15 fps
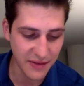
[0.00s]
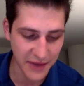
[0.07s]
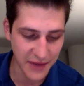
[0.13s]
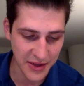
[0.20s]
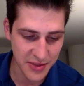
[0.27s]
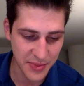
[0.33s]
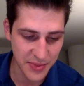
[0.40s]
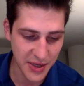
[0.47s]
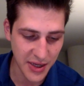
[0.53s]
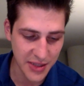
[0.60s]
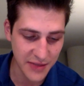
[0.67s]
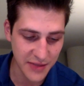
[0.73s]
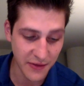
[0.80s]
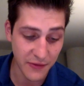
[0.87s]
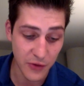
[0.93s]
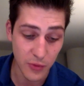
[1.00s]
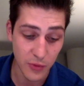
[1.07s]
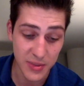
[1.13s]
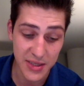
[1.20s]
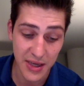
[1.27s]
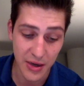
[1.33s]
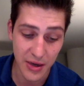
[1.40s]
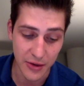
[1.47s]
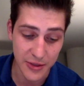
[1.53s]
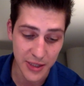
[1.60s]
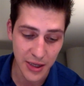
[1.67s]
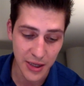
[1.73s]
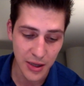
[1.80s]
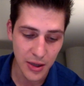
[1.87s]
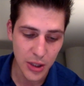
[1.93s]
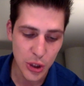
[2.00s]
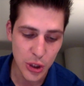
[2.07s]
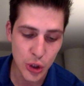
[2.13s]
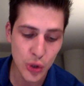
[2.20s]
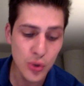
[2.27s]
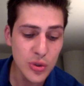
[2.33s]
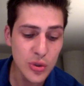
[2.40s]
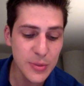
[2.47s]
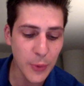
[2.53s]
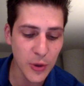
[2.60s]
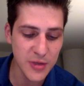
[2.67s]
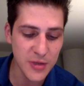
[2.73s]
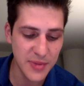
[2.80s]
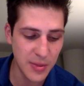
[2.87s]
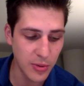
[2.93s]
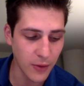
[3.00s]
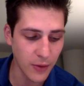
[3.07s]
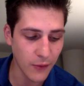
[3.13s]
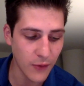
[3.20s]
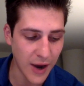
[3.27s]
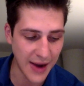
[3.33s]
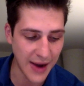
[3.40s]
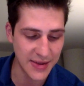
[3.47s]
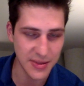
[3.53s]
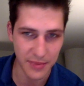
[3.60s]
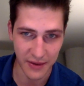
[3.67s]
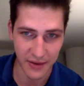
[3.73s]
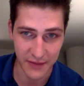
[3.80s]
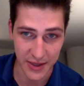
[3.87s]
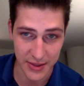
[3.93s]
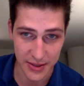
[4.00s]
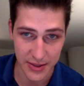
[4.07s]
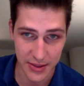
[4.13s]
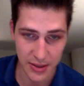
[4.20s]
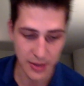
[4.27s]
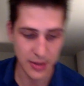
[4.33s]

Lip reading: events because of a few mosquitoes. True sports people rise above this."